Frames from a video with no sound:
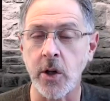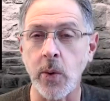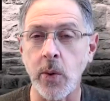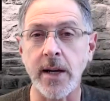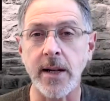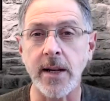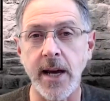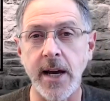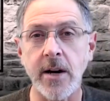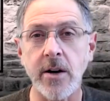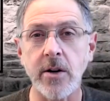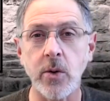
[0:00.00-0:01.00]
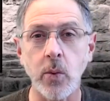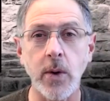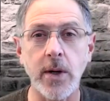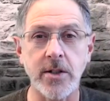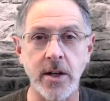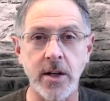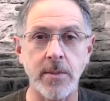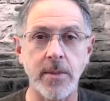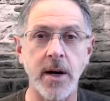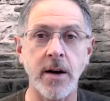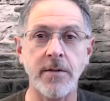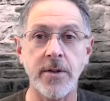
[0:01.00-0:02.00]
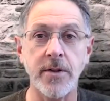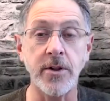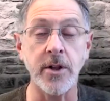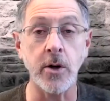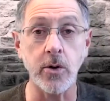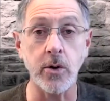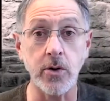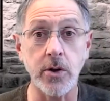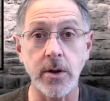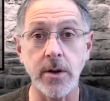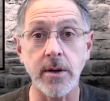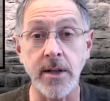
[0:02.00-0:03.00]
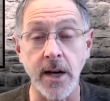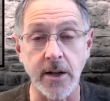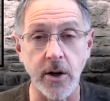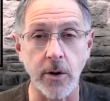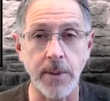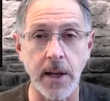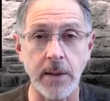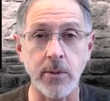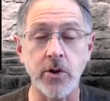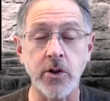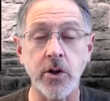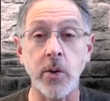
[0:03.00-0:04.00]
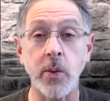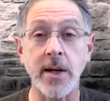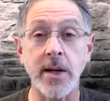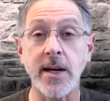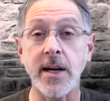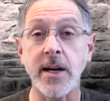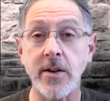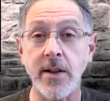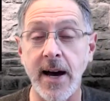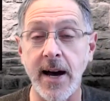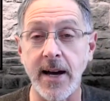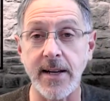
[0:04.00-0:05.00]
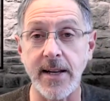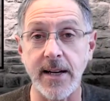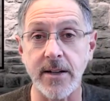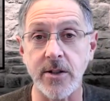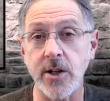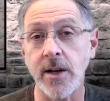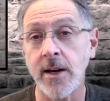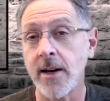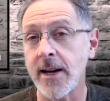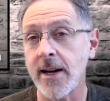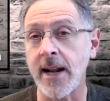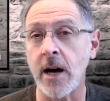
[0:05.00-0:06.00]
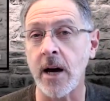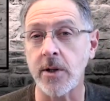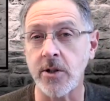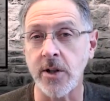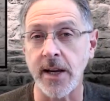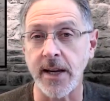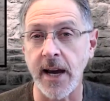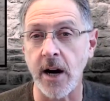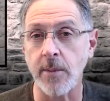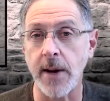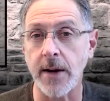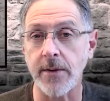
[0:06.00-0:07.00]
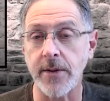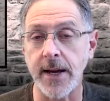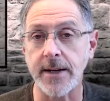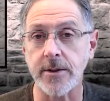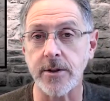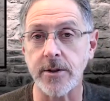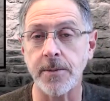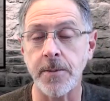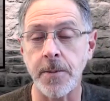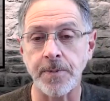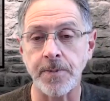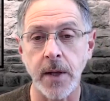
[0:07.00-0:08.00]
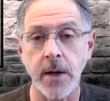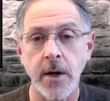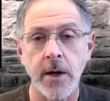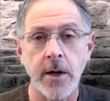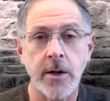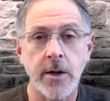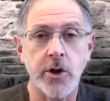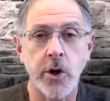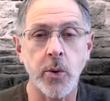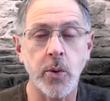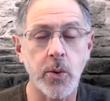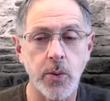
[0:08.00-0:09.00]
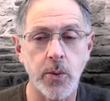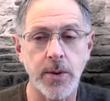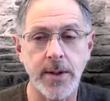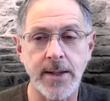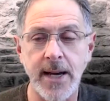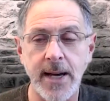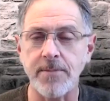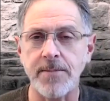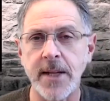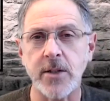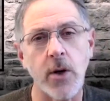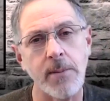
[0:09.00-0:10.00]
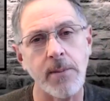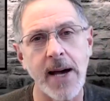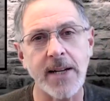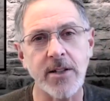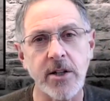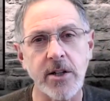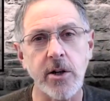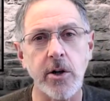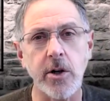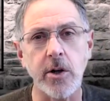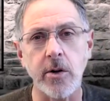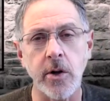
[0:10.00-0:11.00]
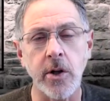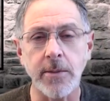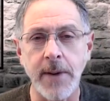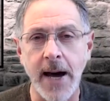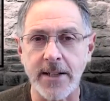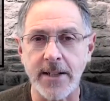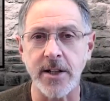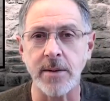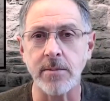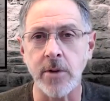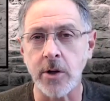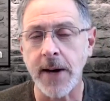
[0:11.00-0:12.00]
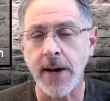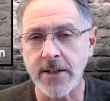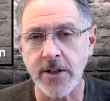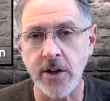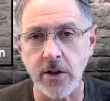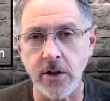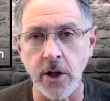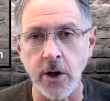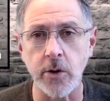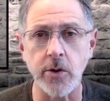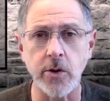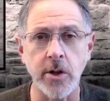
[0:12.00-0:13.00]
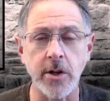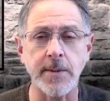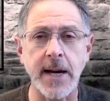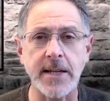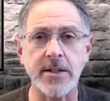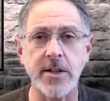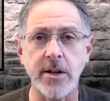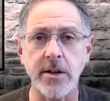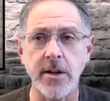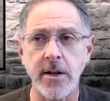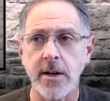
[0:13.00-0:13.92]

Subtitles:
that we can hear the wisdom of those younger people, so that we can hear the ideas and how much they care about things. So yeah, that's what I'm asking you to do. Look past them, look past their clothes, look past their